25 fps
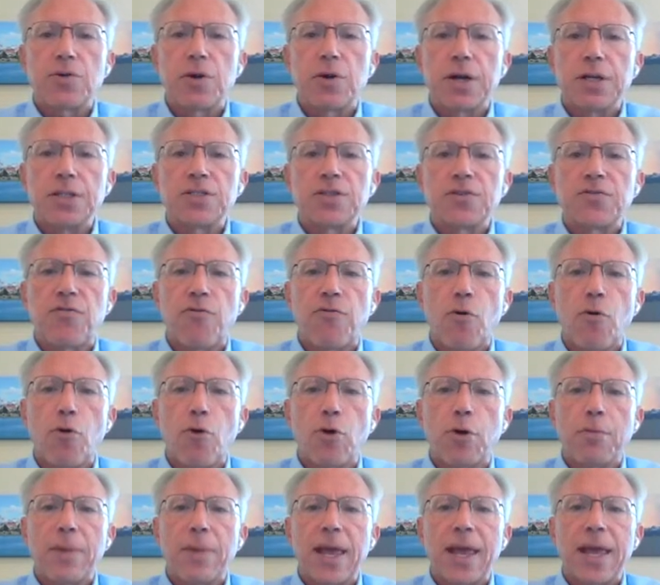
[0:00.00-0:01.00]

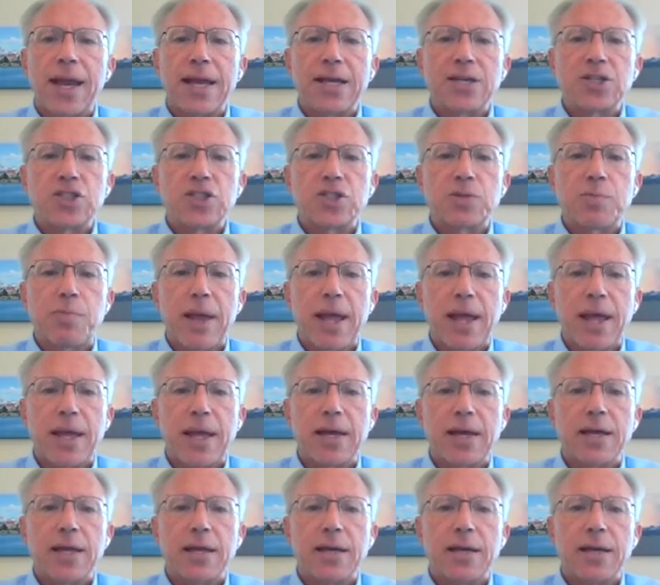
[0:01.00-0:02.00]
transform, and
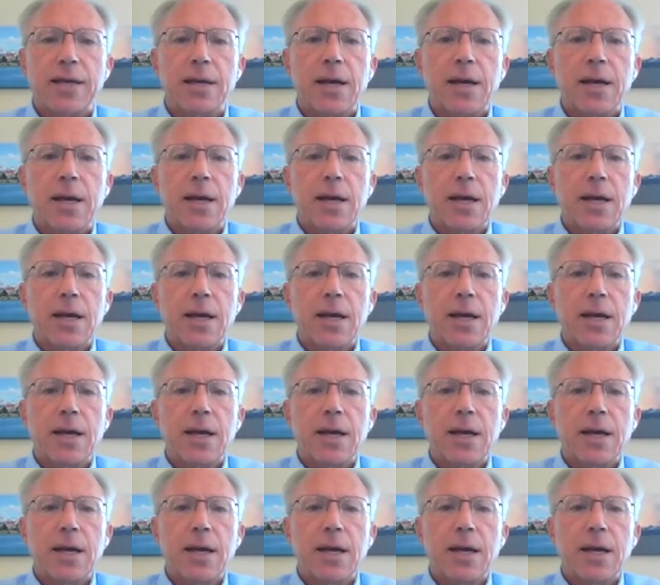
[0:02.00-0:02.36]
expand